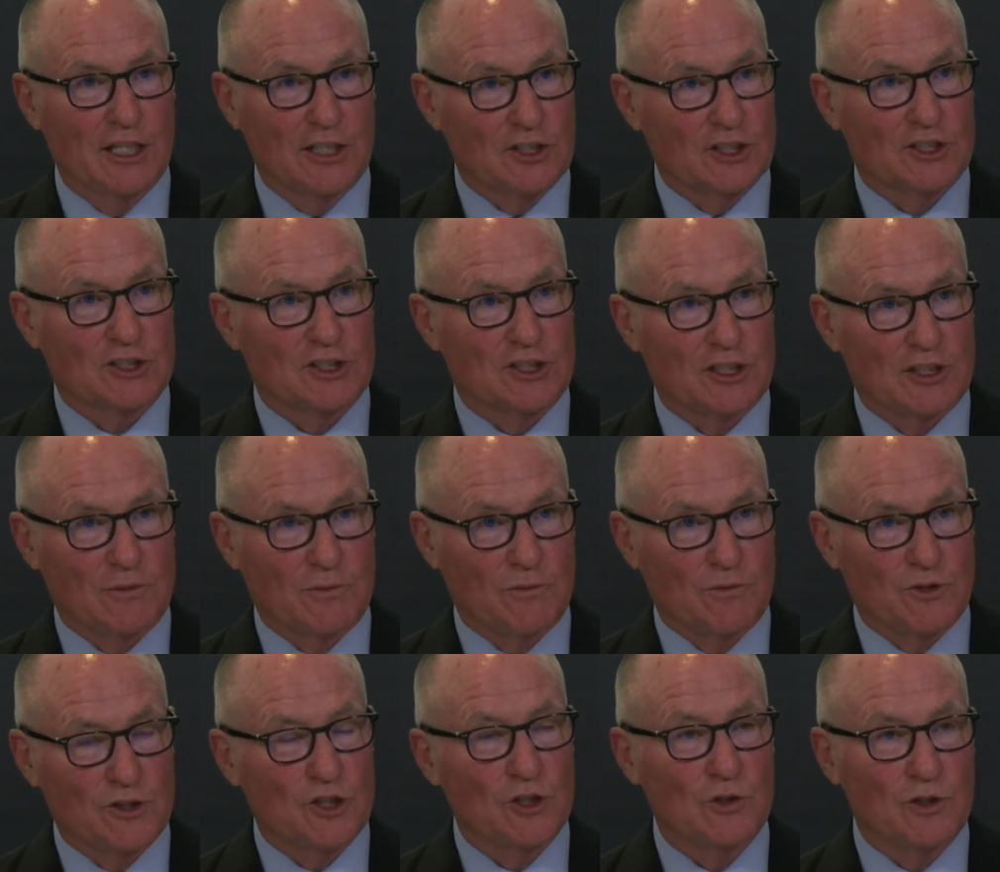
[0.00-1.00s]
Just
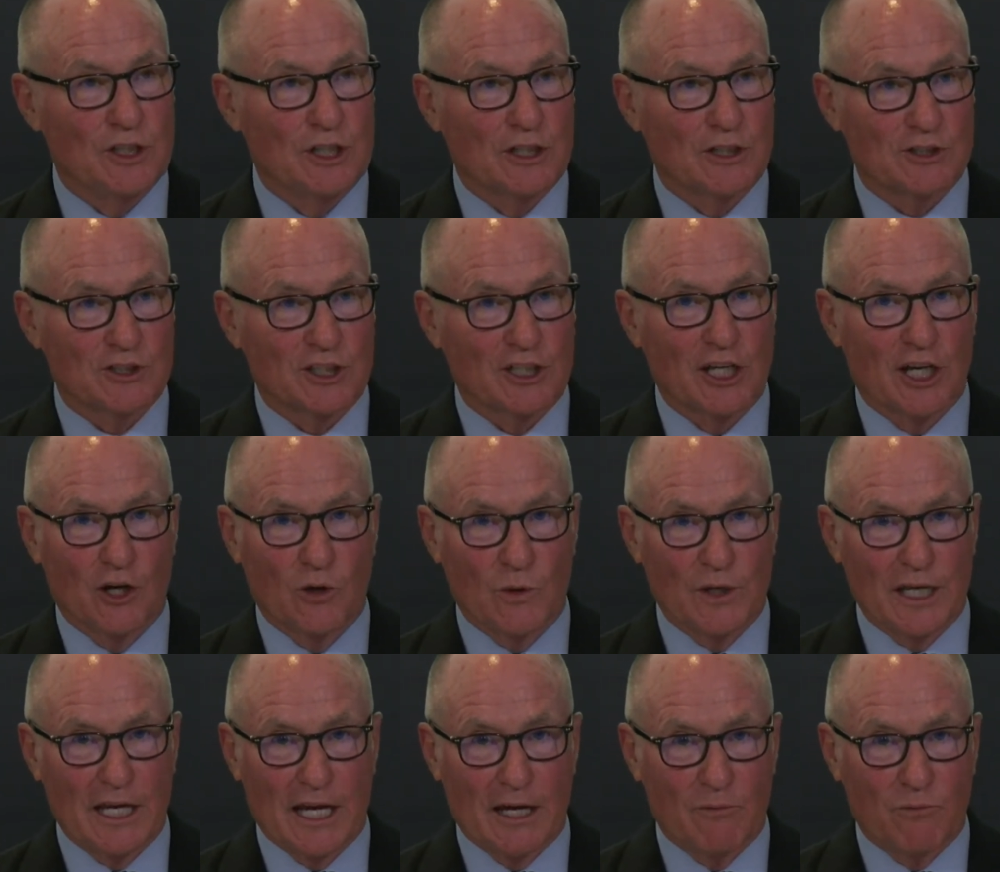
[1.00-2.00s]
2 years ago,
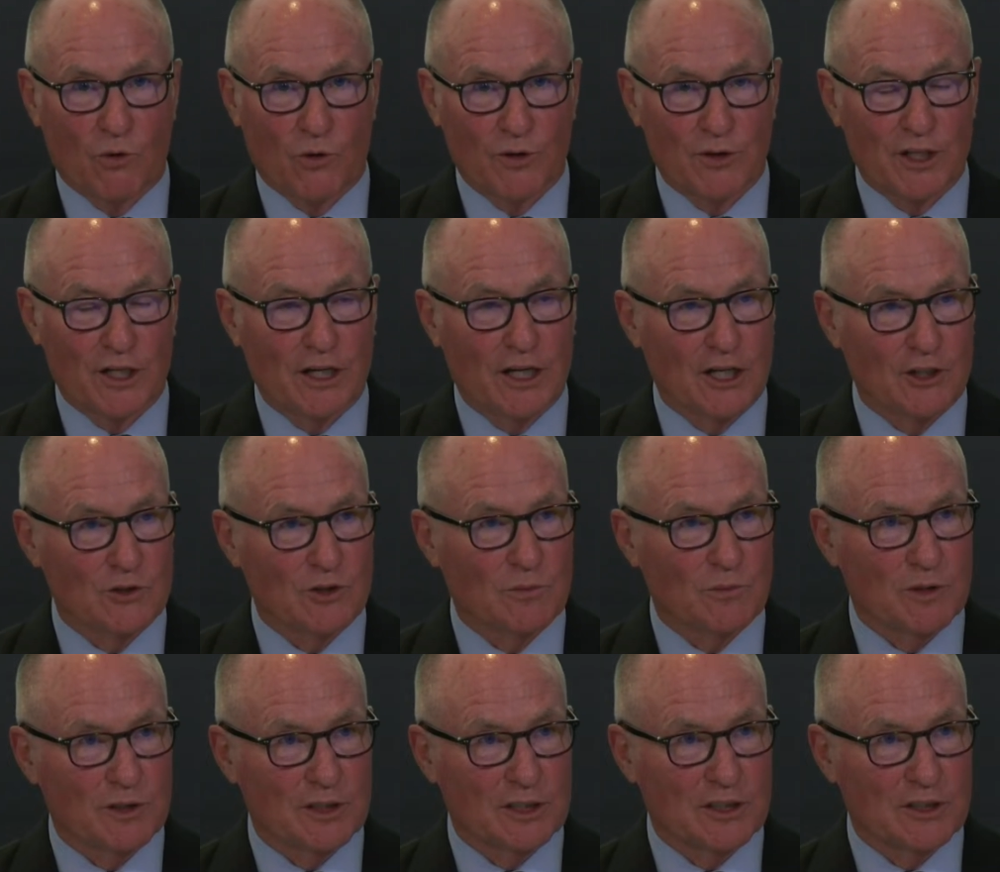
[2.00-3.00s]
we had more than $100
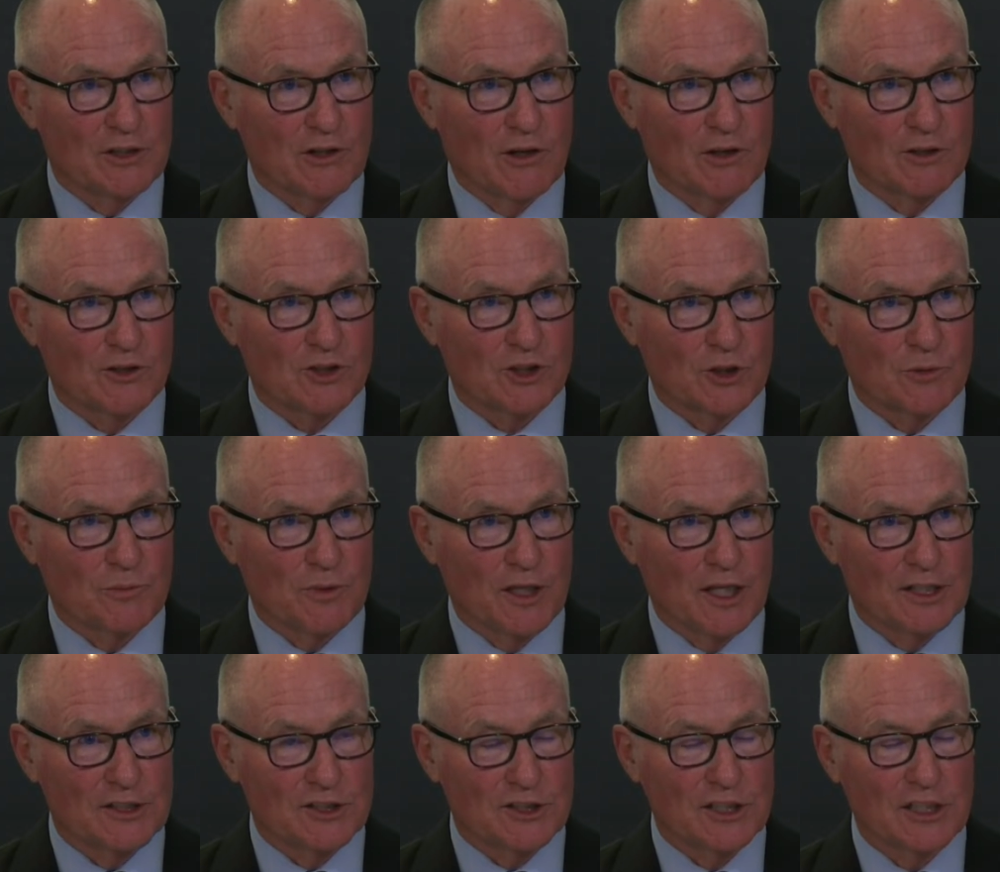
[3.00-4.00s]
billion
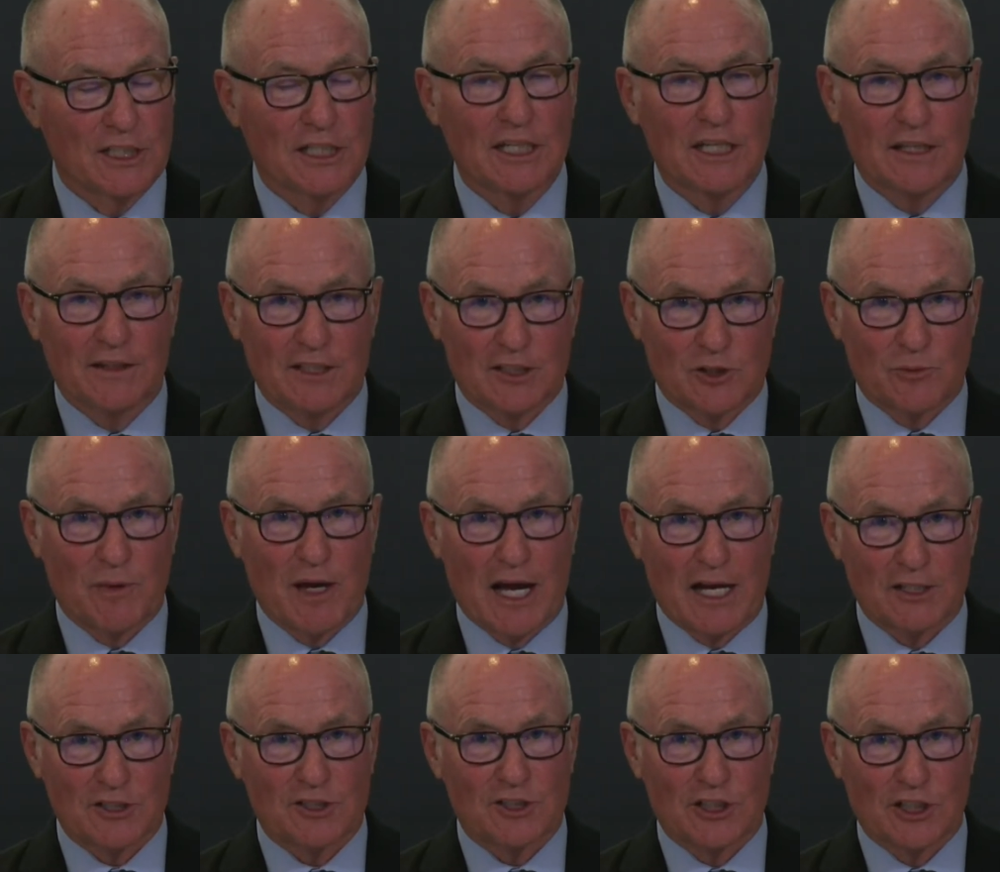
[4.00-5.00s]
surplus. This
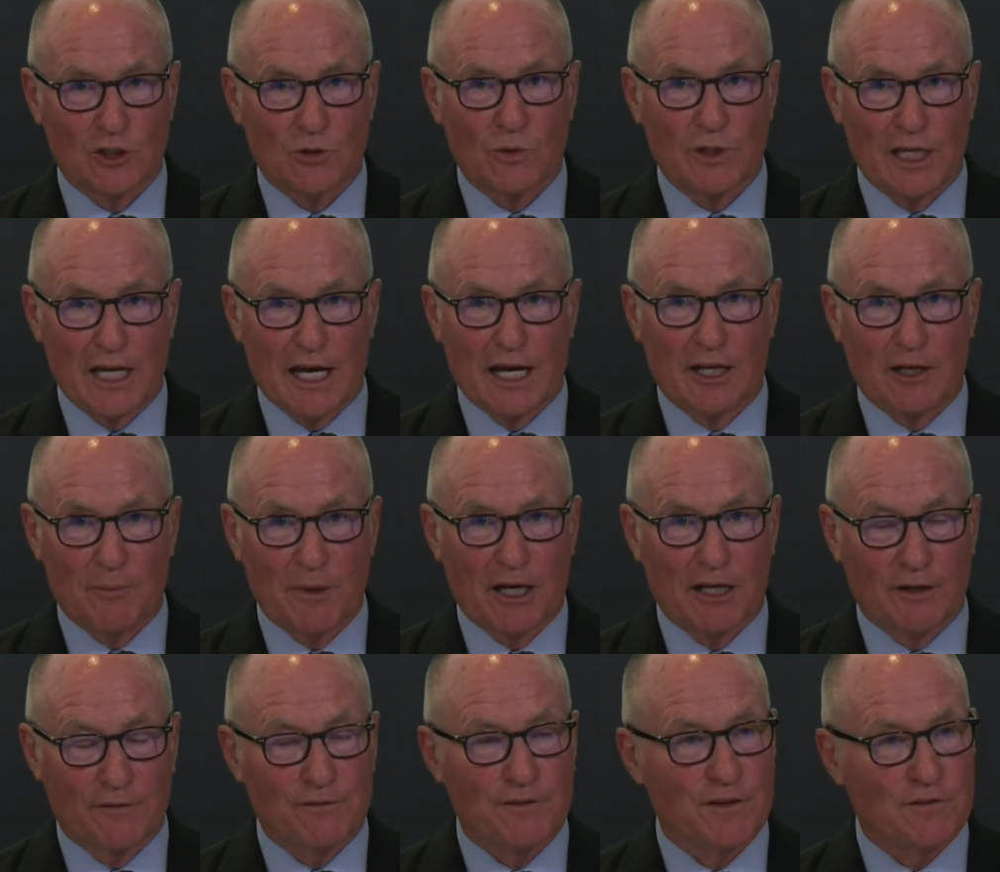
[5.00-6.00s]
past year, we had
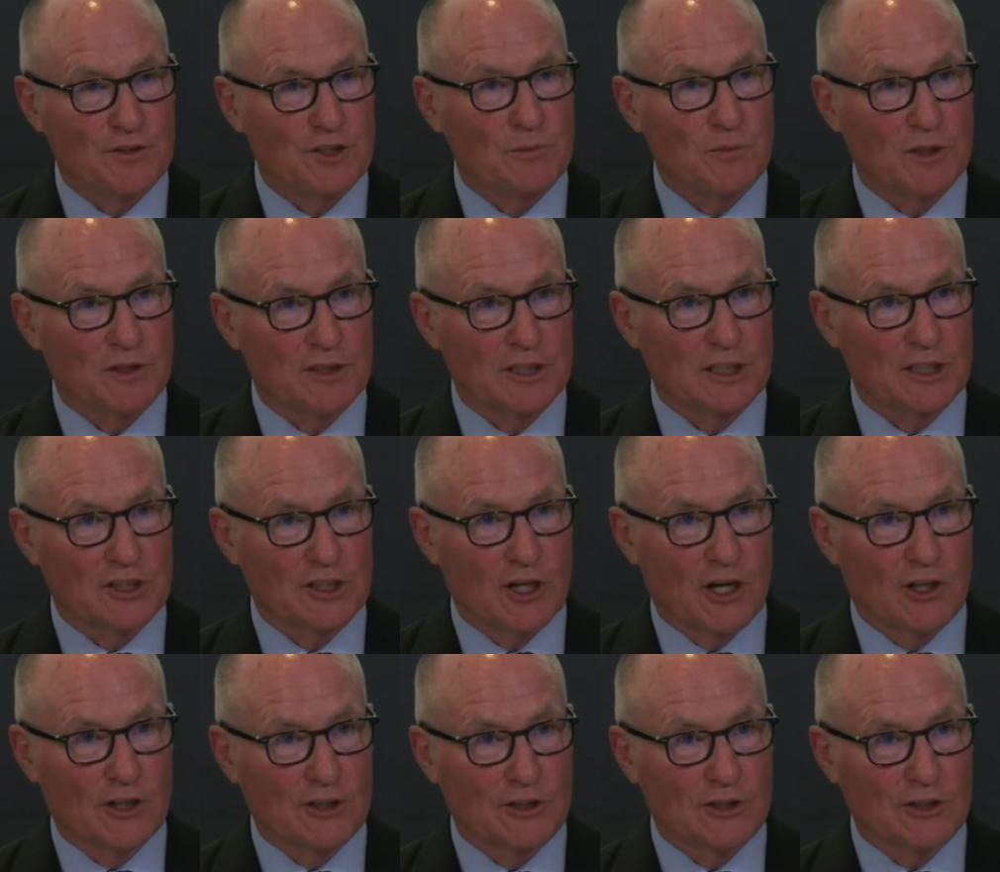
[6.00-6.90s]
about a $50 billion